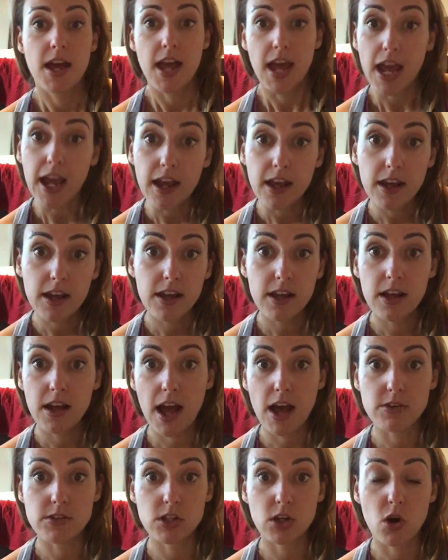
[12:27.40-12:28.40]
Hey,
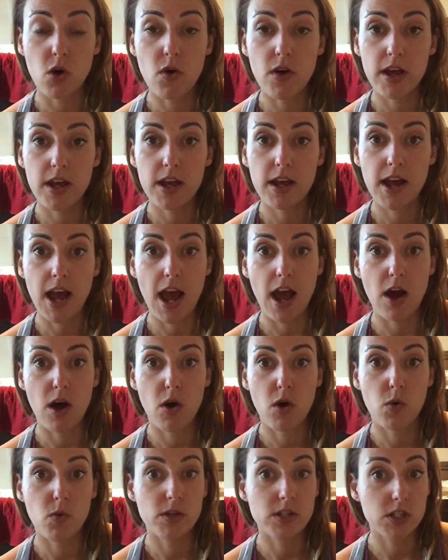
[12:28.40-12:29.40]
how's it going?
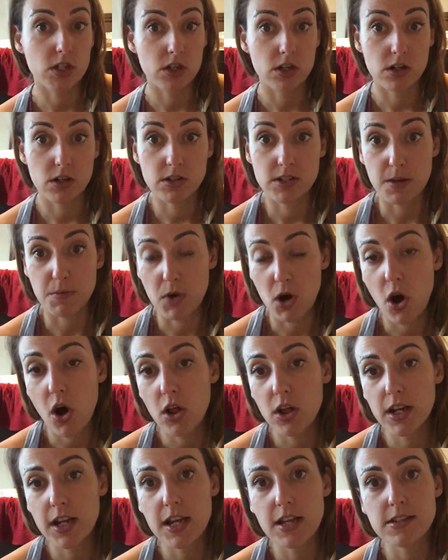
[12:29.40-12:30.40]
How was your summer
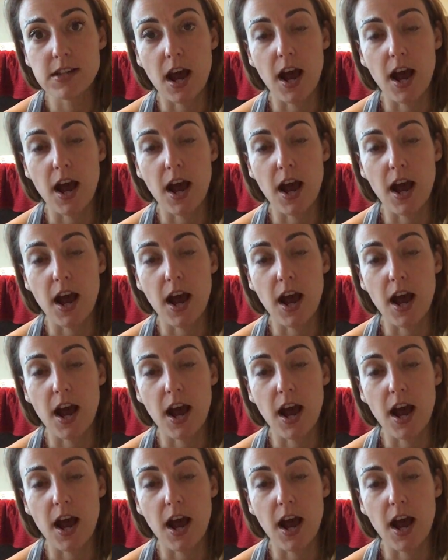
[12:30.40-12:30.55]
holidays?